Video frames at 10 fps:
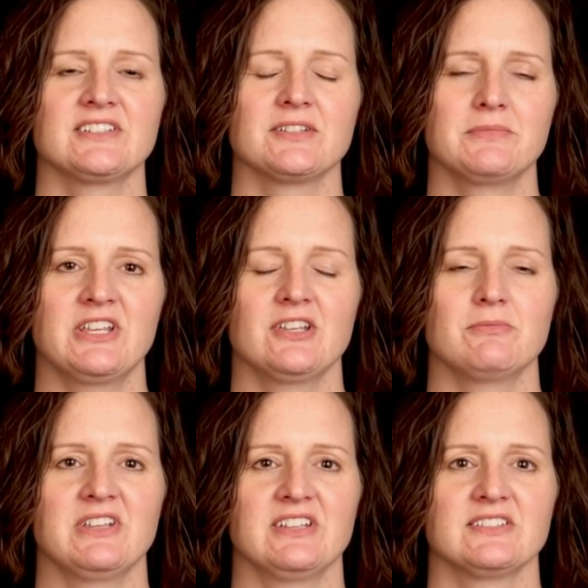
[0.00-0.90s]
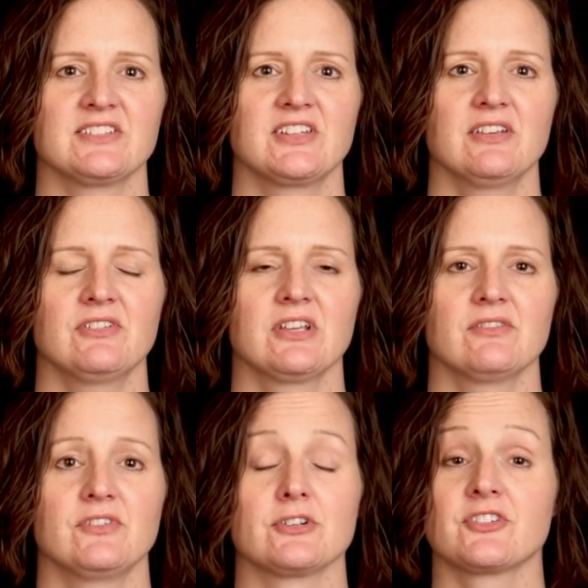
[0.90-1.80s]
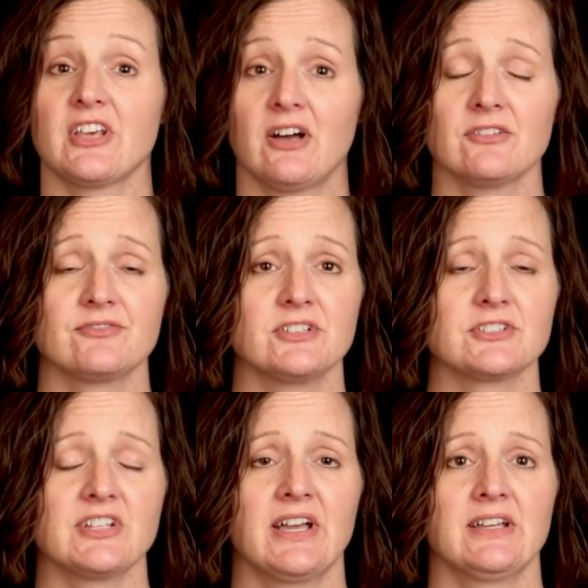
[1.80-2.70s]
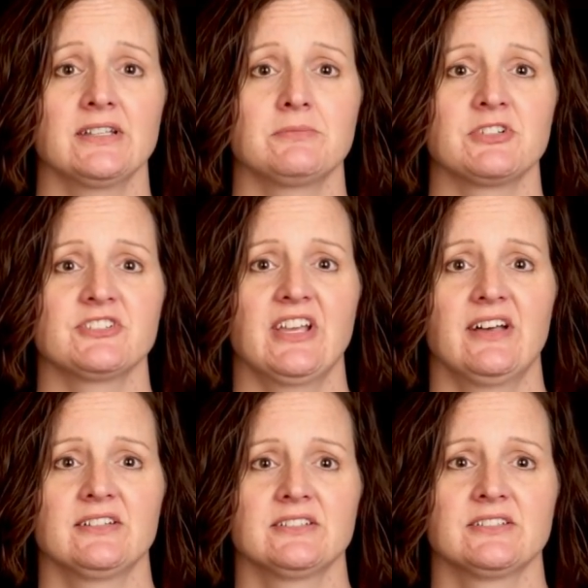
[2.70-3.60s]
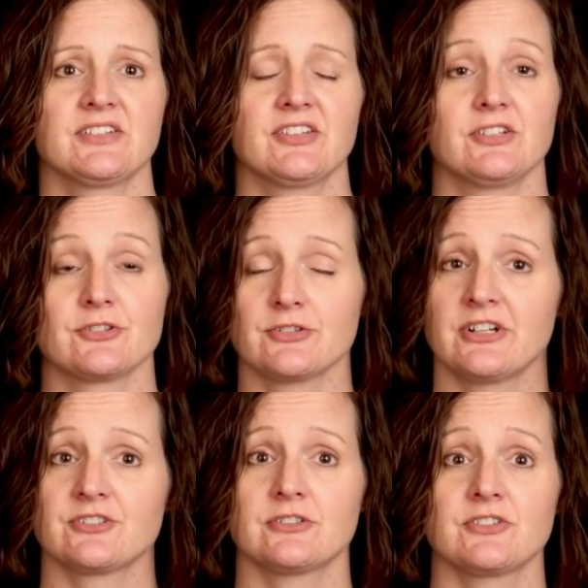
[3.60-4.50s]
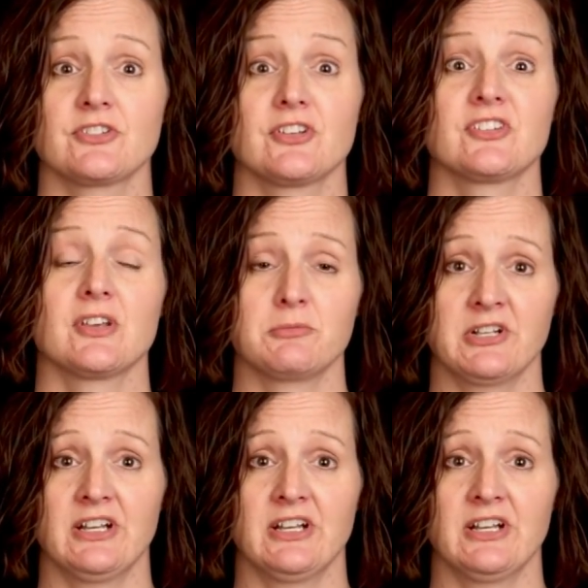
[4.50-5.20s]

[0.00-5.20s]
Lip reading: to me means giving of yourself, your time, your talents, and your treasures to someone